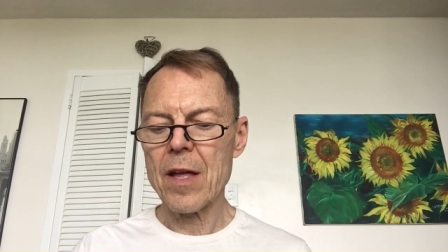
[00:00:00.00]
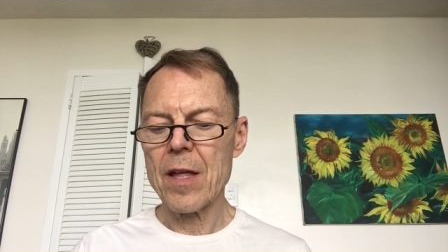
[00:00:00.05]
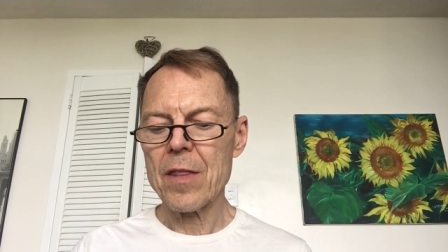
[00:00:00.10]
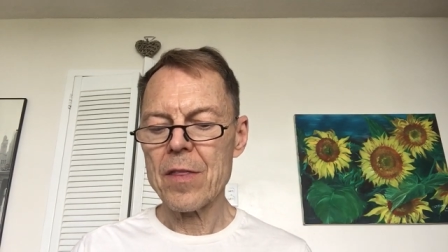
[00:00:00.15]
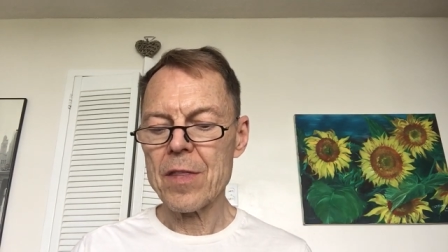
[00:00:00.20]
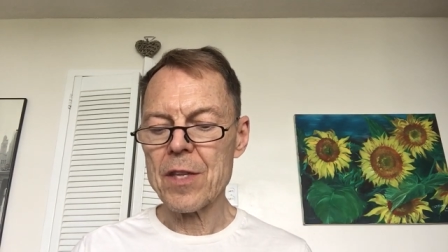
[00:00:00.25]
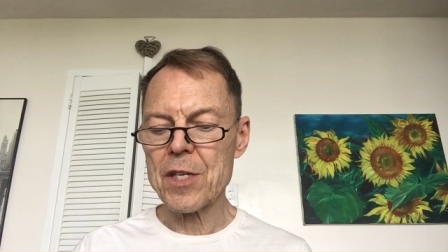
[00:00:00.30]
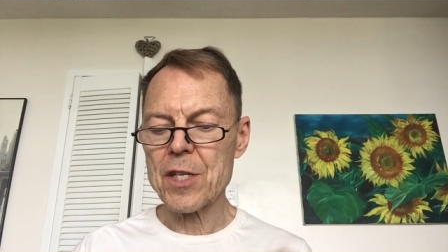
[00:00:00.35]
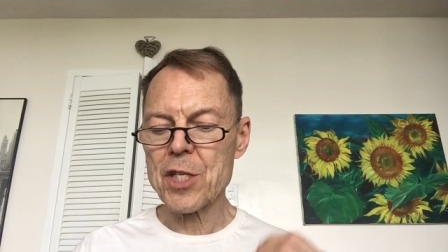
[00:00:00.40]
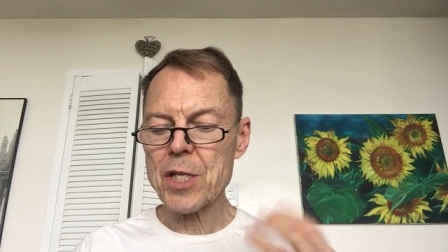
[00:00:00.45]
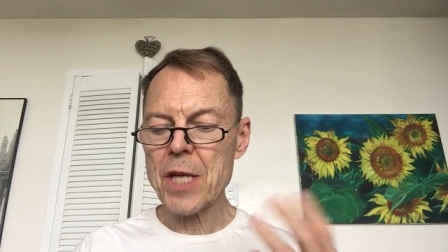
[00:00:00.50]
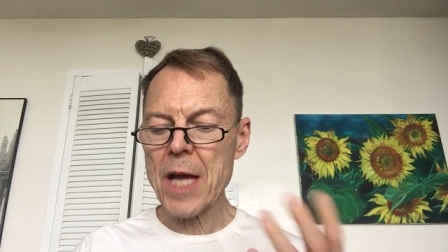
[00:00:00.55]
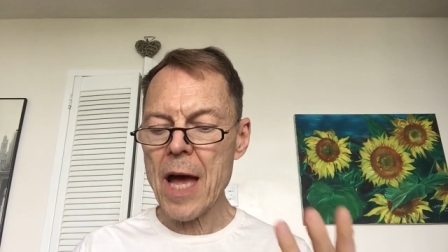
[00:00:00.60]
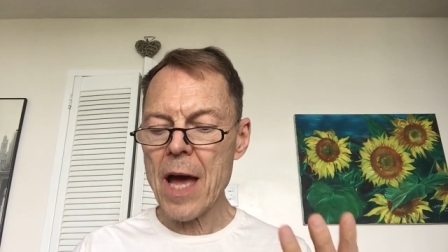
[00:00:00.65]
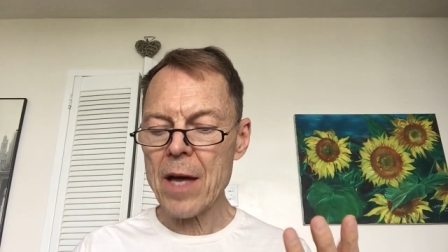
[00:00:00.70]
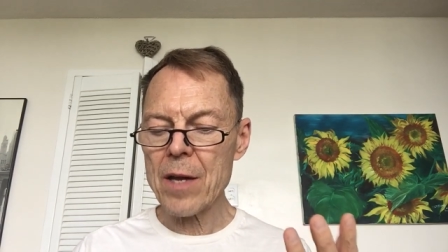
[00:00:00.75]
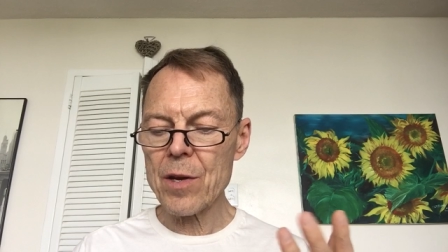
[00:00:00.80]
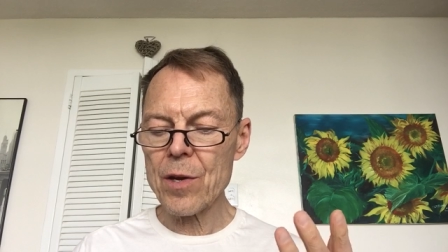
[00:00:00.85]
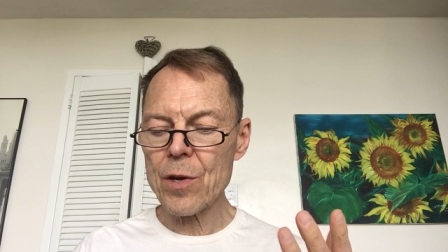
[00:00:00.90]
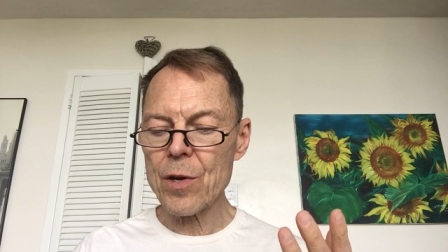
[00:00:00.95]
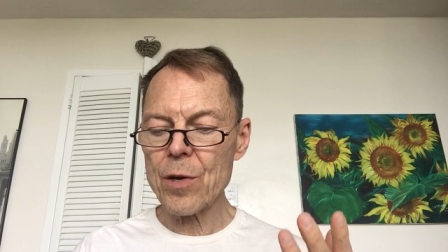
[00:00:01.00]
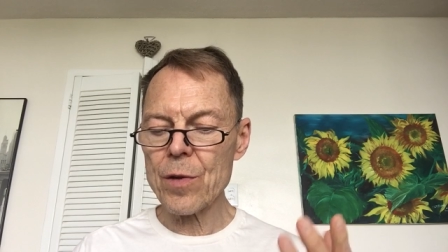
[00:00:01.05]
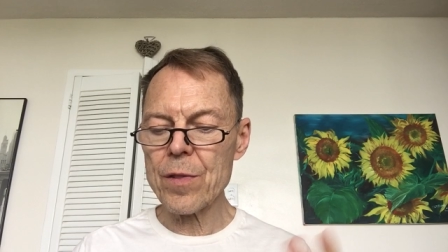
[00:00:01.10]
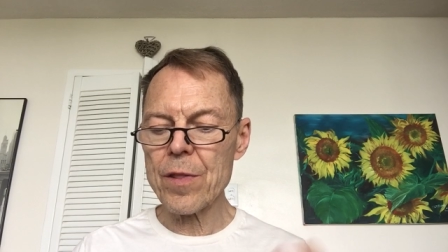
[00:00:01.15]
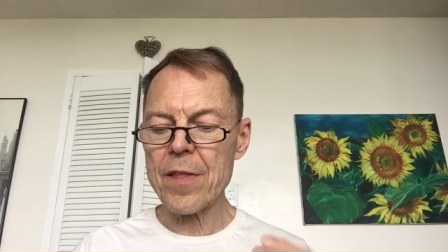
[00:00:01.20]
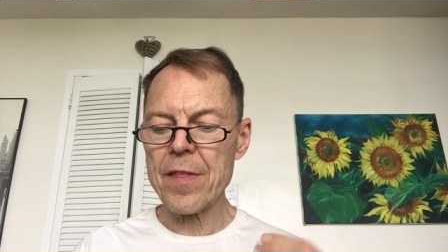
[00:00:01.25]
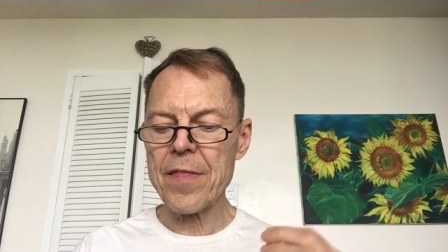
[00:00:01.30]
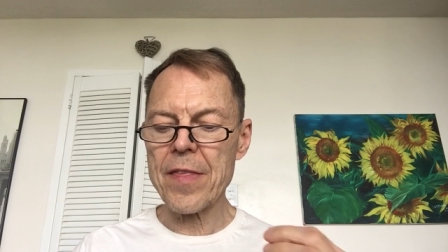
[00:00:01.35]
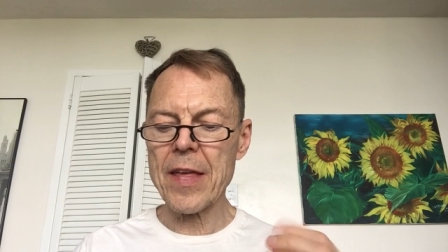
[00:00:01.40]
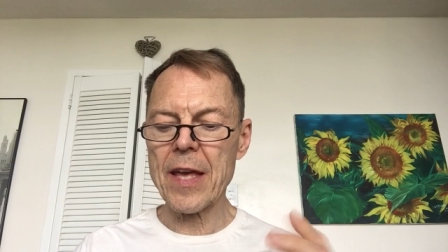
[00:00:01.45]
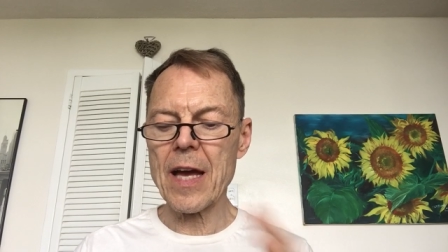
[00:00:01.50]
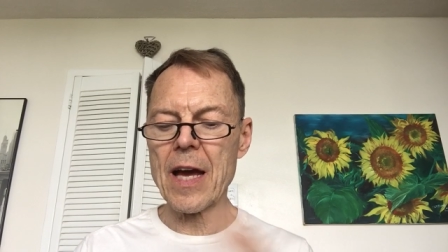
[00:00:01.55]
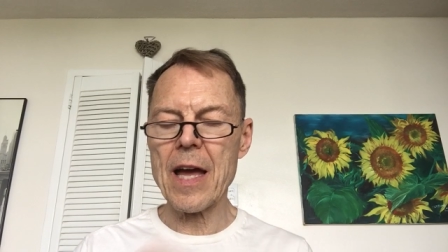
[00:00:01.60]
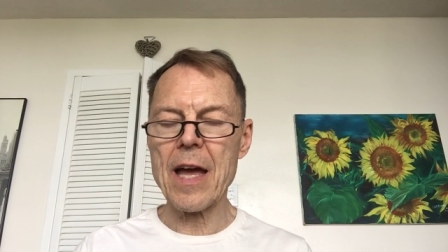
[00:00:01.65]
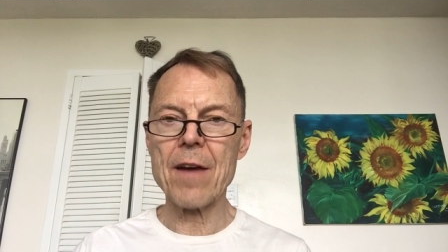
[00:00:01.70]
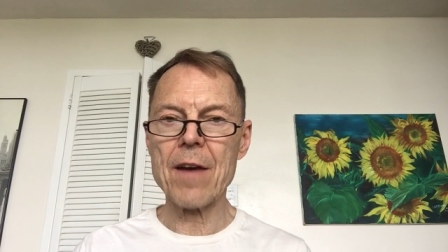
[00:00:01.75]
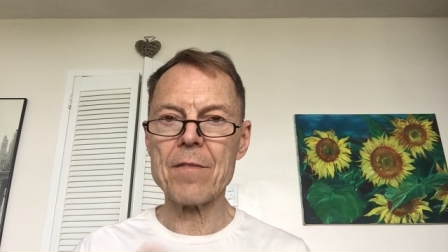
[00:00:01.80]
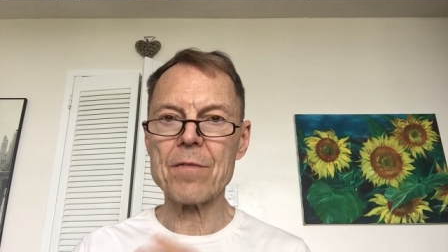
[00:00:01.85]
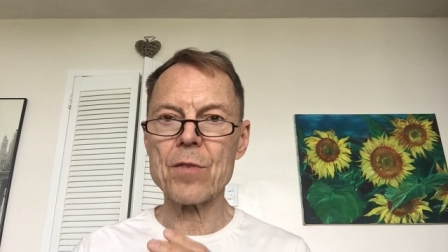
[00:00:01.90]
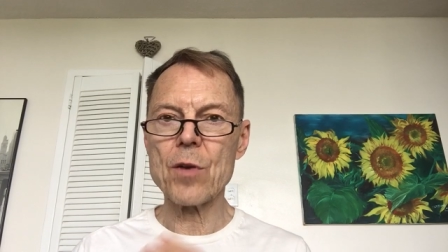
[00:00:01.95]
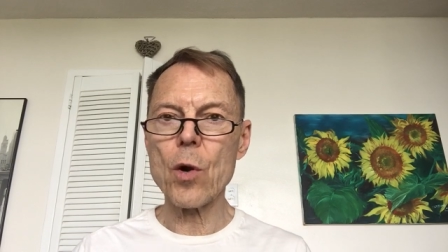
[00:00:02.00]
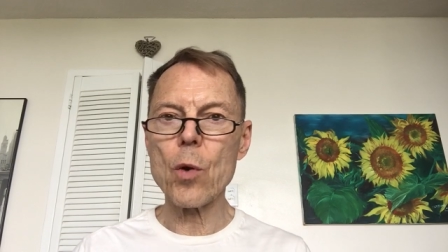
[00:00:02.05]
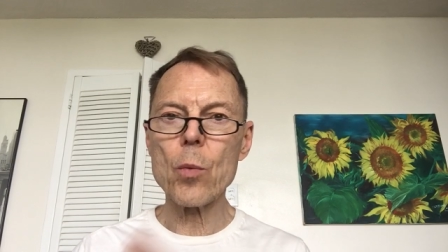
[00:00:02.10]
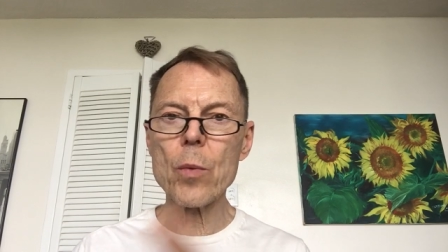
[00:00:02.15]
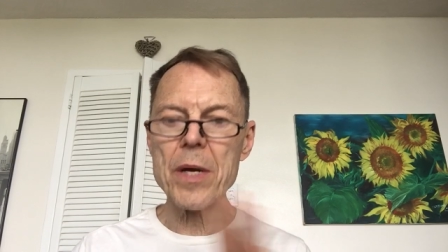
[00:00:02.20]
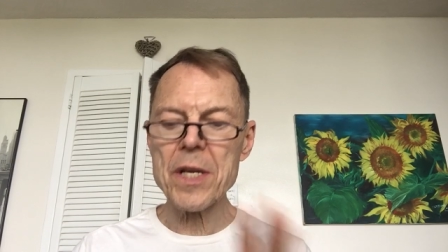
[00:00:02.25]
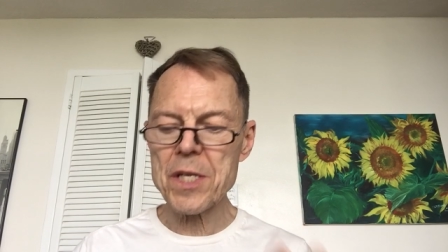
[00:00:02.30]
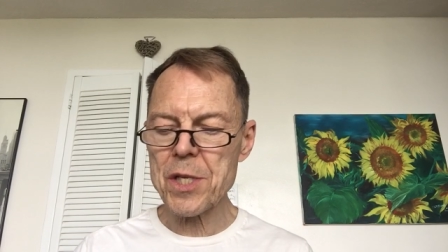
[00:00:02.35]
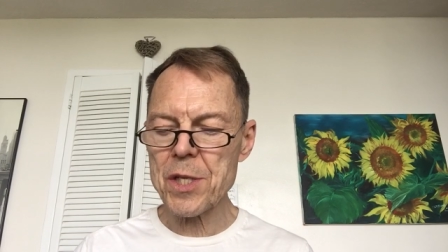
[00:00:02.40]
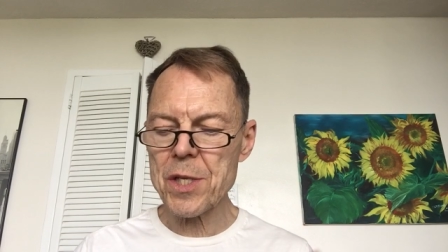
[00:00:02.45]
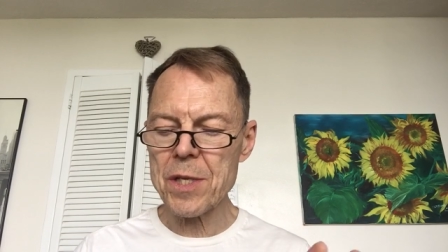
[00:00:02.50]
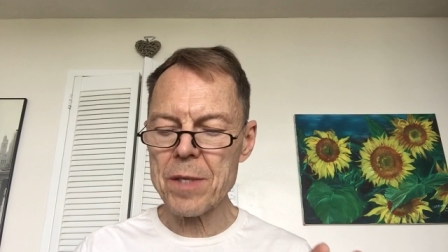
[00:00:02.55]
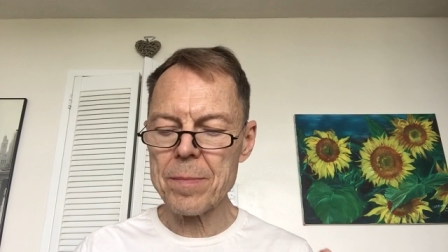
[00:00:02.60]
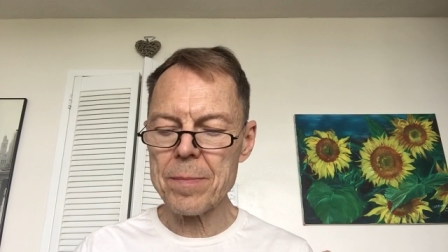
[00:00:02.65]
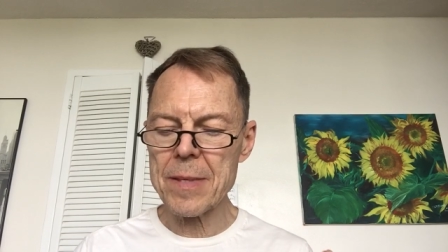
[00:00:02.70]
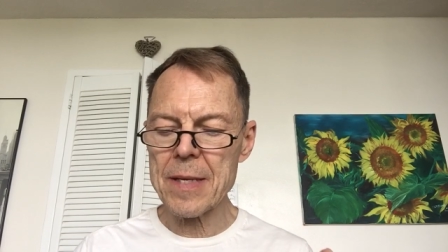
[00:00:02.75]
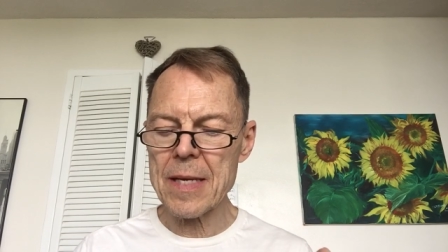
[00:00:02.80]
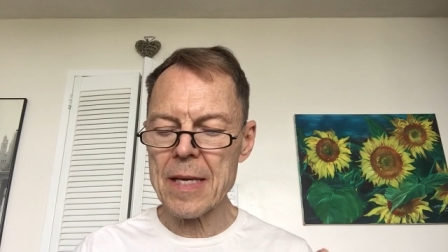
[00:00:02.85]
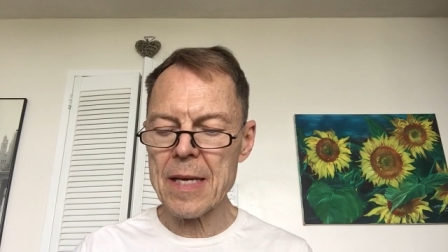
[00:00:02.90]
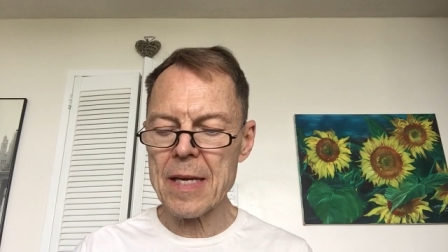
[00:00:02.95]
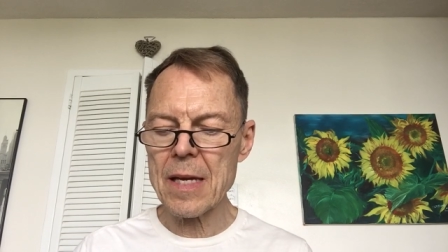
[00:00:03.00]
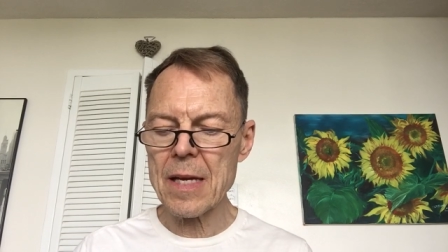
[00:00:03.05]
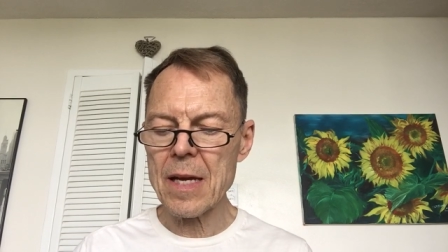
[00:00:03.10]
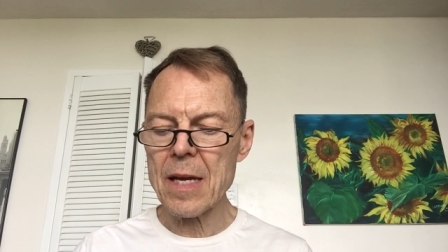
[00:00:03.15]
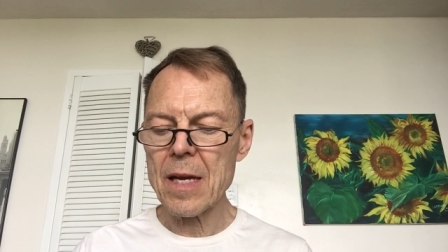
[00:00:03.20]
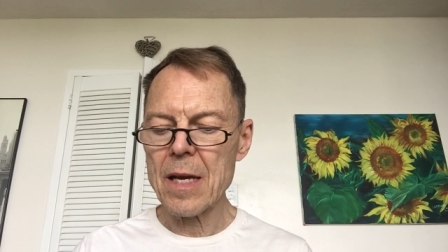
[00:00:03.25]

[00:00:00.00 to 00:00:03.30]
The shadow, the thing I have no wish to be.